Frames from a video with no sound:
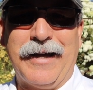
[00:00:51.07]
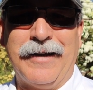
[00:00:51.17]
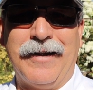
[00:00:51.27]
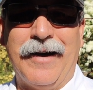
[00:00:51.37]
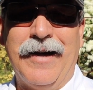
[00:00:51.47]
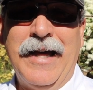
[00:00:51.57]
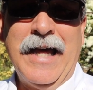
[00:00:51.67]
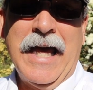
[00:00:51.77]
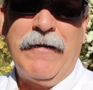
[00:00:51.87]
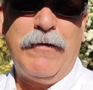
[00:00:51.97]
And
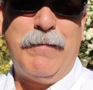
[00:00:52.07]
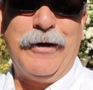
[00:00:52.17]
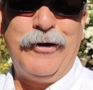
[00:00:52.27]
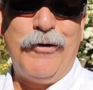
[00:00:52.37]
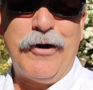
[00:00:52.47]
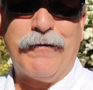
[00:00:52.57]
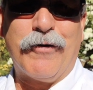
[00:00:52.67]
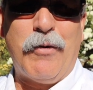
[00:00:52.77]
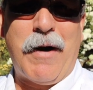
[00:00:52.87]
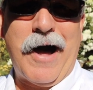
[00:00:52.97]
if you've been doing it
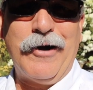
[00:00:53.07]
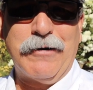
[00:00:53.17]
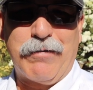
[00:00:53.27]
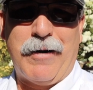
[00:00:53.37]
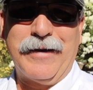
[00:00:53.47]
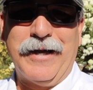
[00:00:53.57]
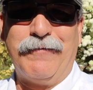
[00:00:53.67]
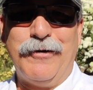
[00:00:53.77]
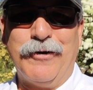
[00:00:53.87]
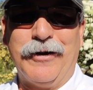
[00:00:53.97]
for a while, you'll probably get a
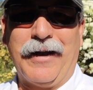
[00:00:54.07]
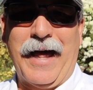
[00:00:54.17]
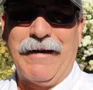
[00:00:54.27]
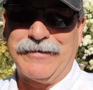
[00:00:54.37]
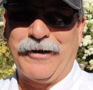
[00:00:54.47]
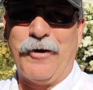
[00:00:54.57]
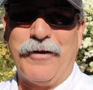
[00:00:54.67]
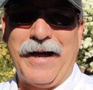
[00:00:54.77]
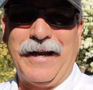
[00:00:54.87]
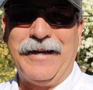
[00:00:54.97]
few good laughs. I know
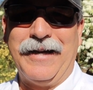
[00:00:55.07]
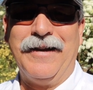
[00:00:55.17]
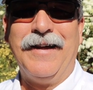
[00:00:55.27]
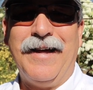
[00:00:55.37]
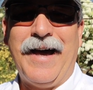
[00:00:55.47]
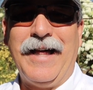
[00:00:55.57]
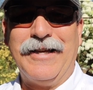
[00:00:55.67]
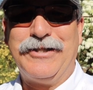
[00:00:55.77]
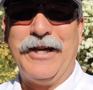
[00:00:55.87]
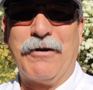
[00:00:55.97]
that I did. Hey,
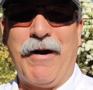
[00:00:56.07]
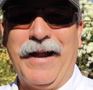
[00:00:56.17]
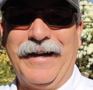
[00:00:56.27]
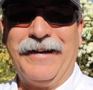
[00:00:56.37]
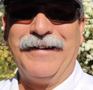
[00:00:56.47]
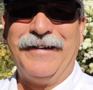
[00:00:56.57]
let's dig right in.